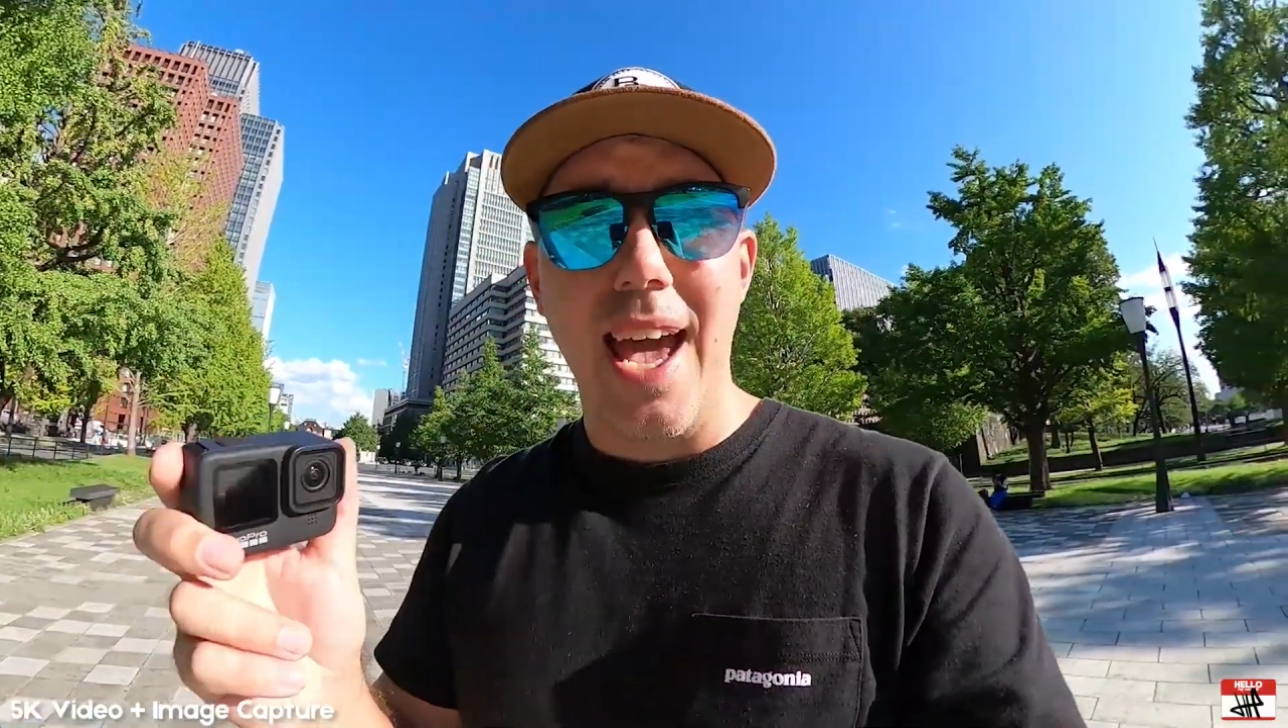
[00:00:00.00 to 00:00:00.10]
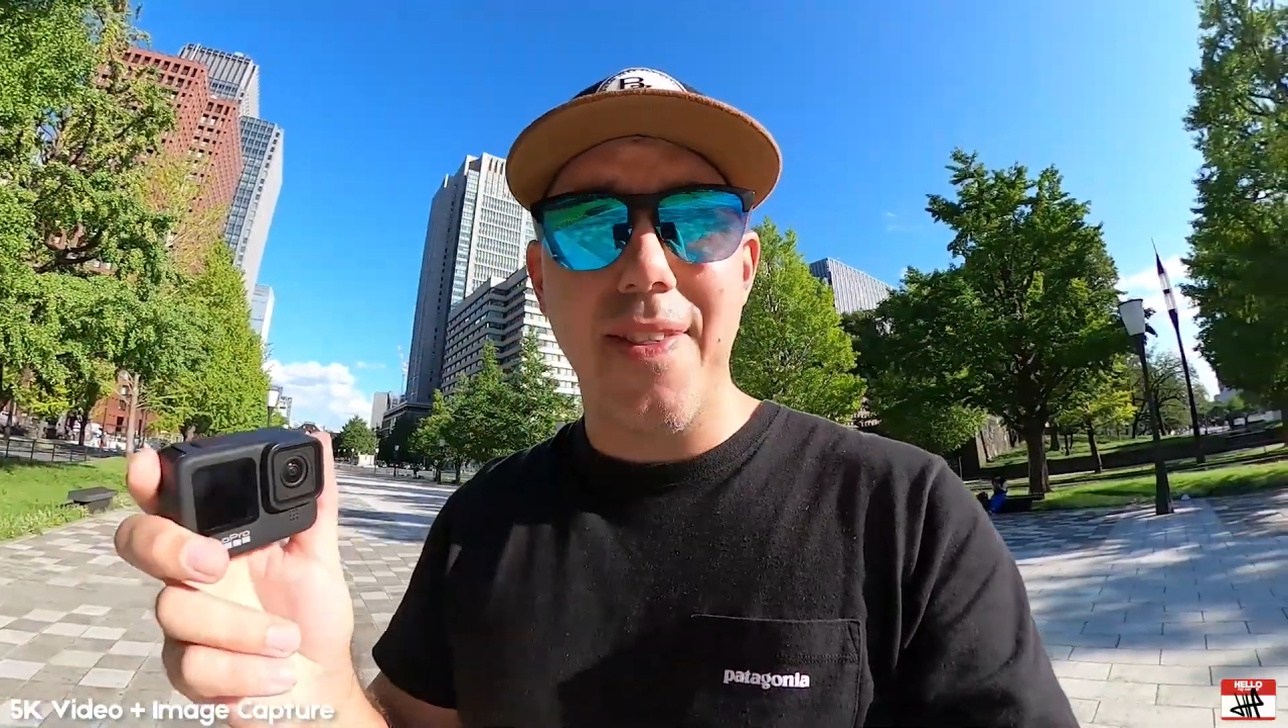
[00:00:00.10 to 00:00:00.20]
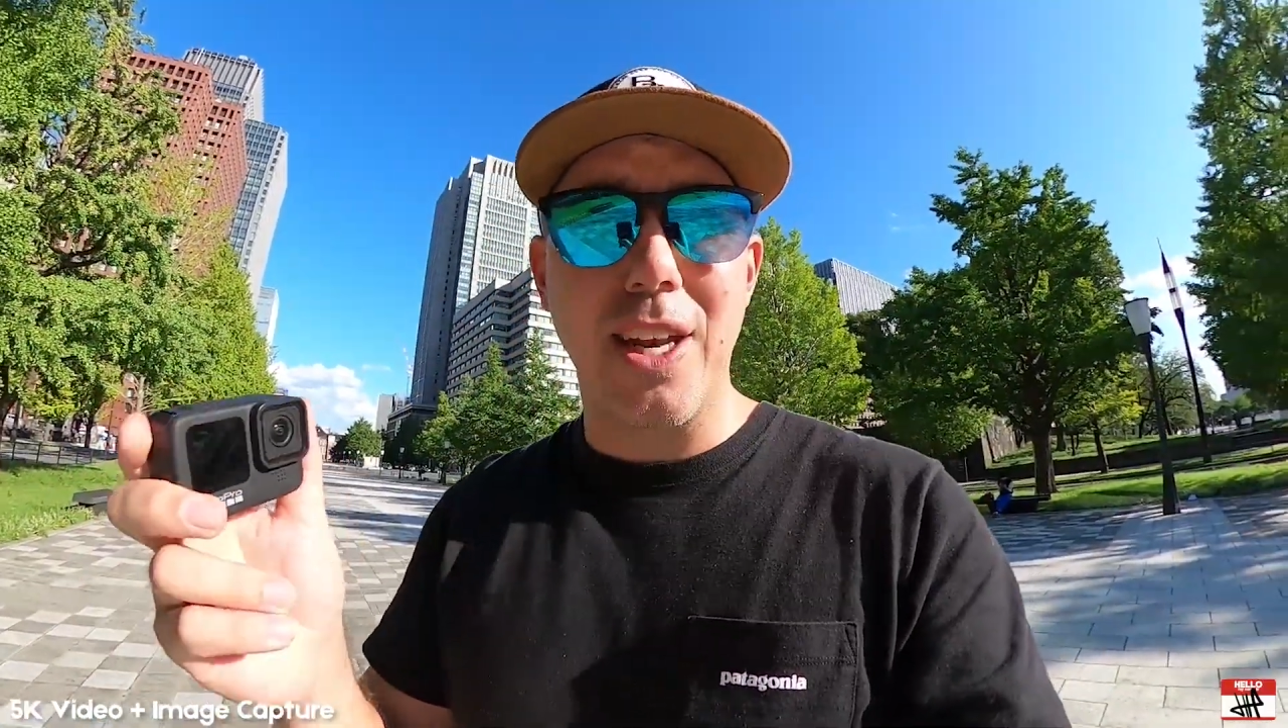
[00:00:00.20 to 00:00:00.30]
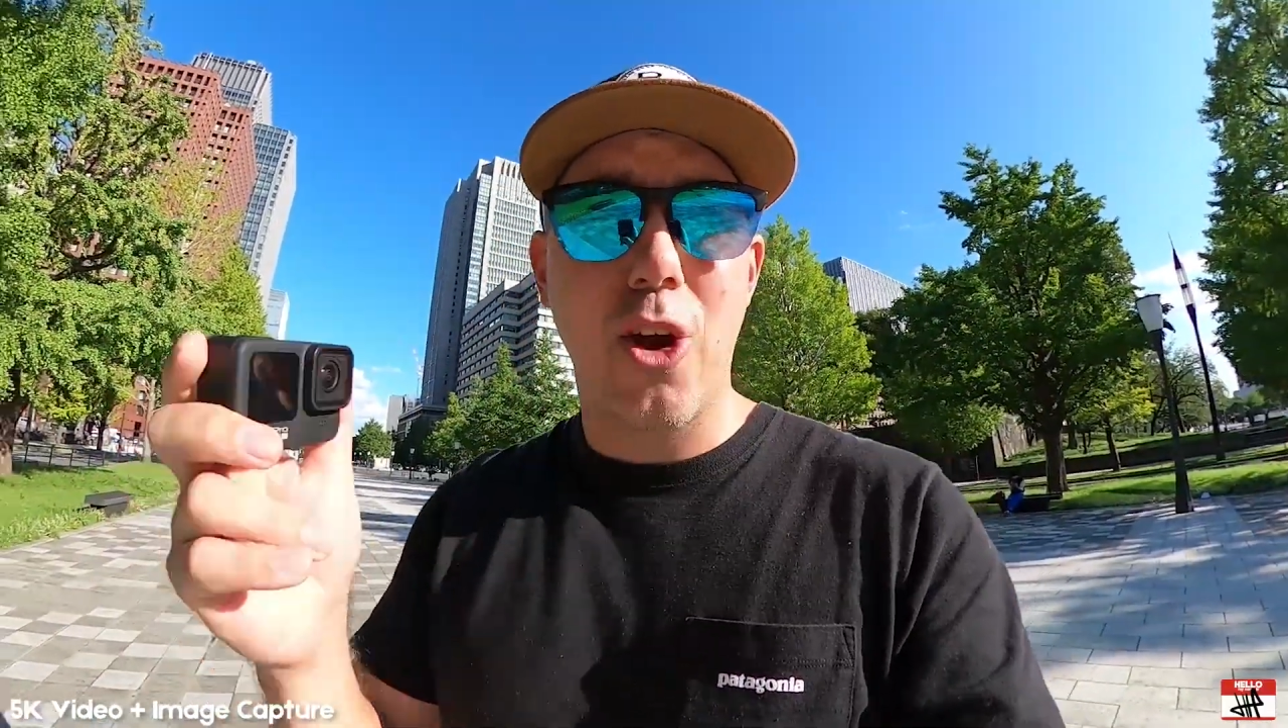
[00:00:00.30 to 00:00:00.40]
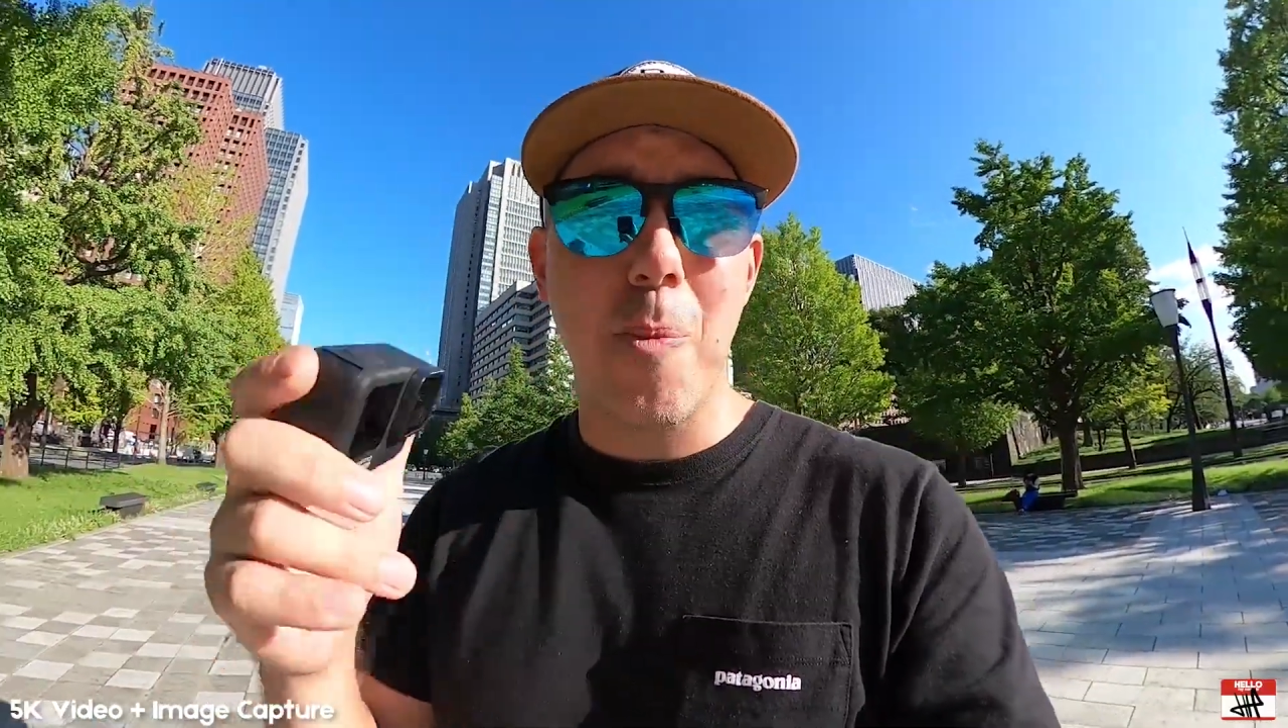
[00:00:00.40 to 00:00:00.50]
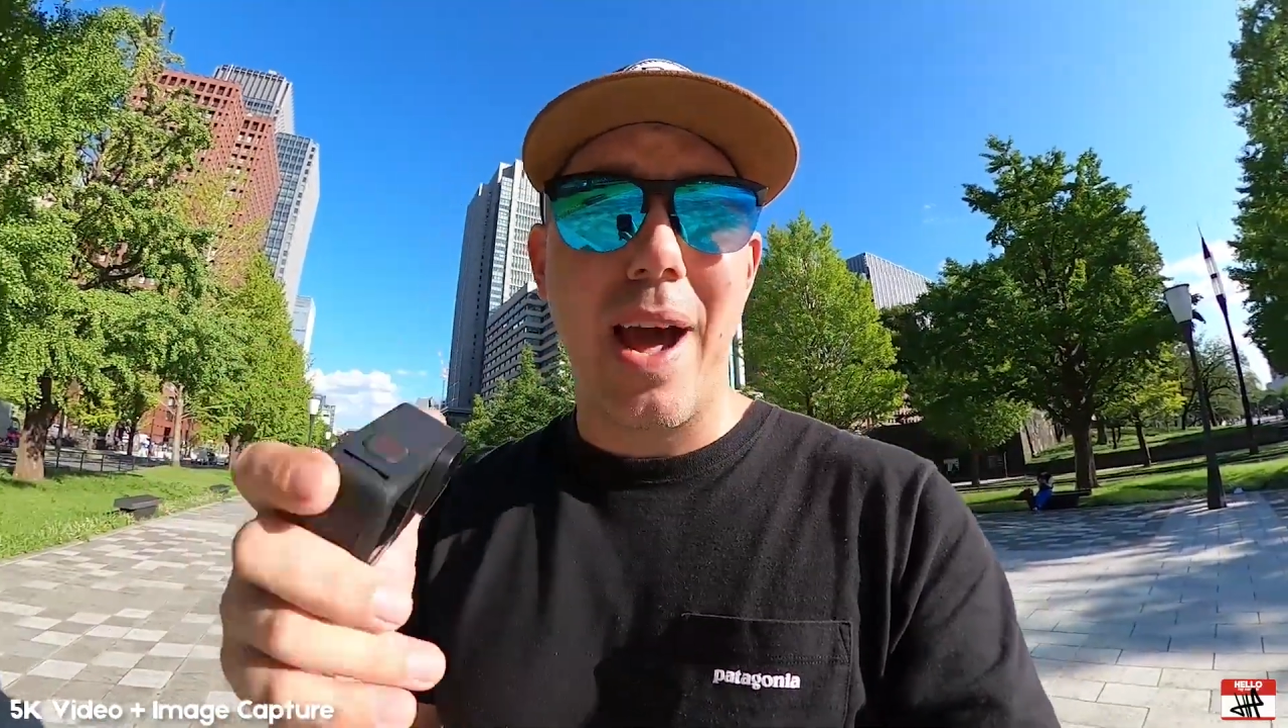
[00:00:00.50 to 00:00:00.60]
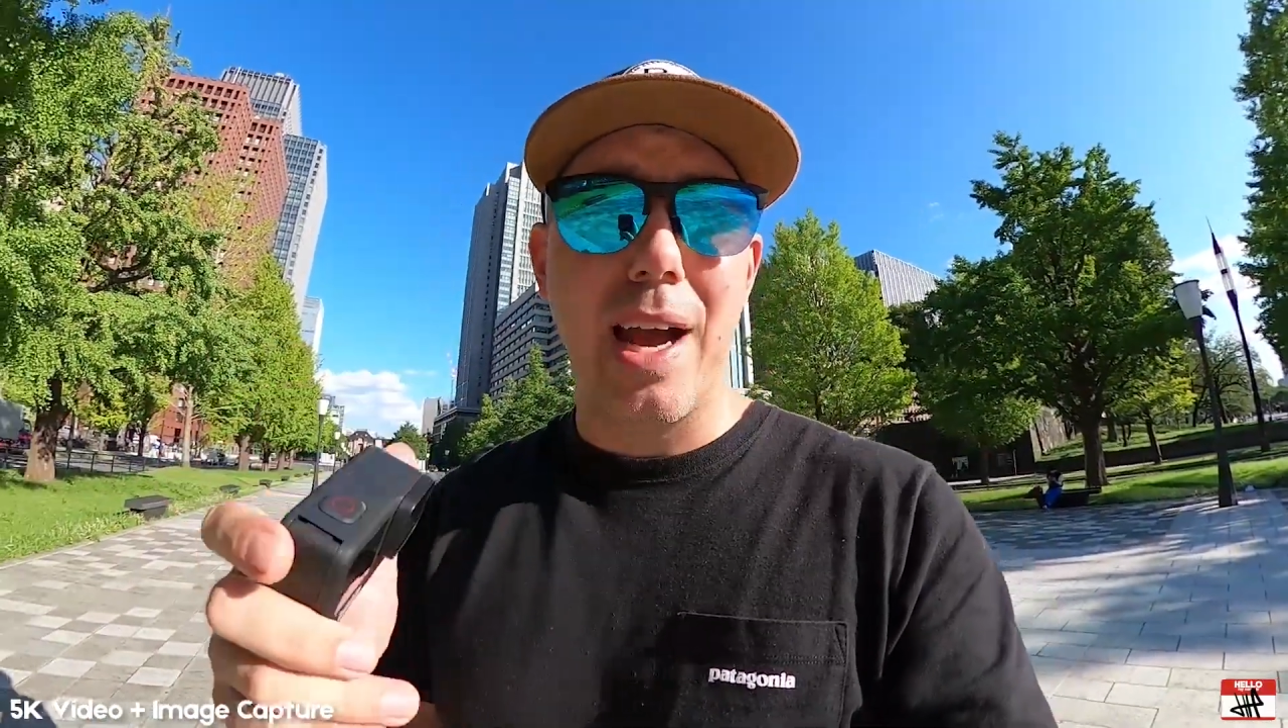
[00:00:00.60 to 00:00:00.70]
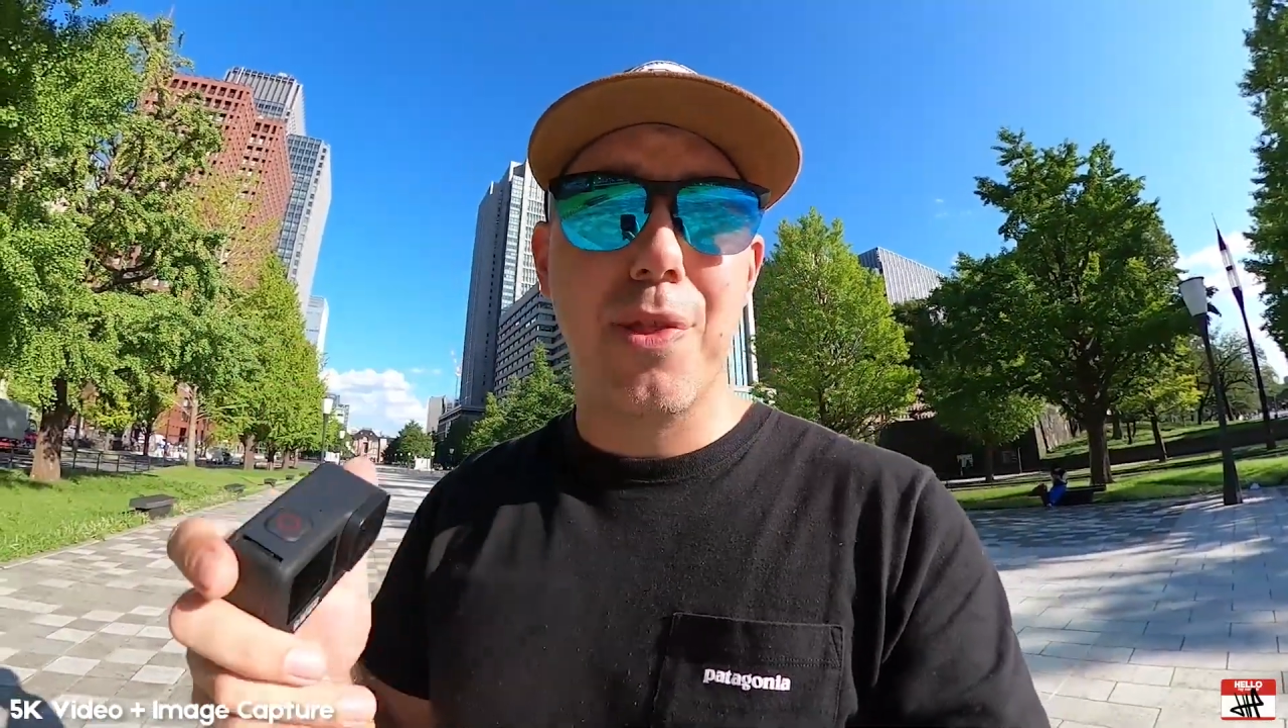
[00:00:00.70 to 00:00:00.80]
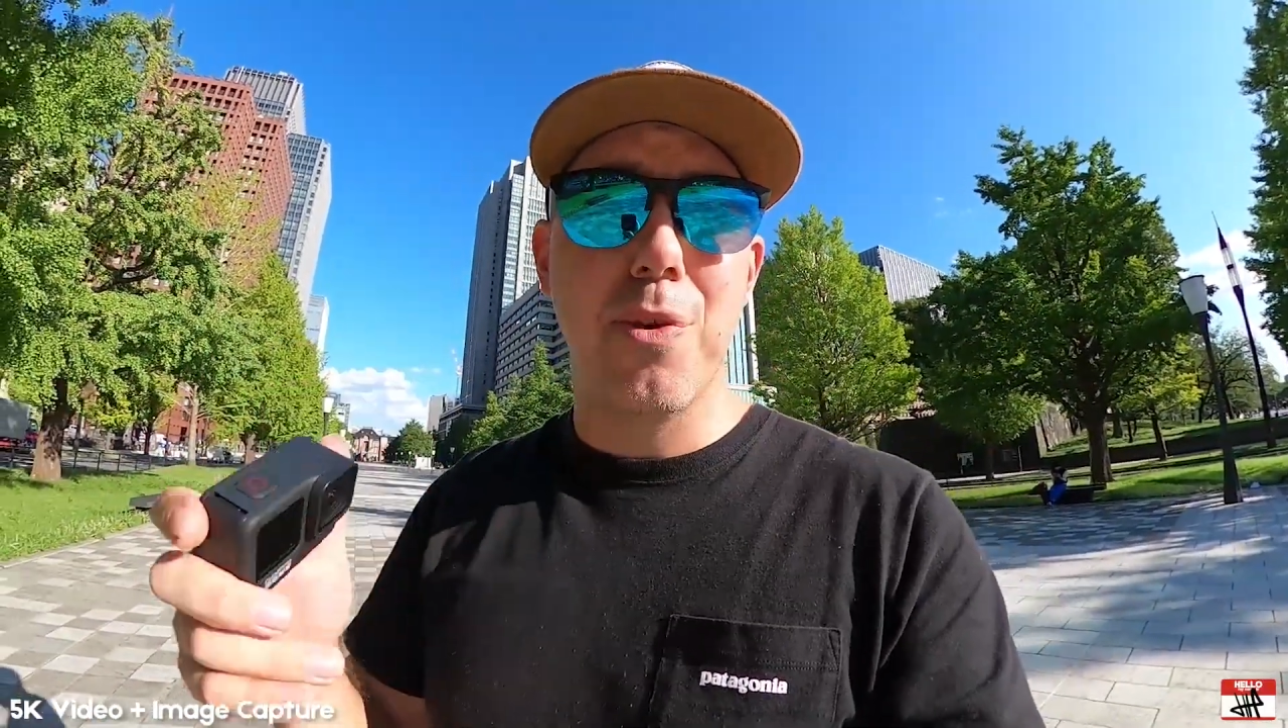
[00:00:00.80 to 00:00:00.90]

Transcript: and then go back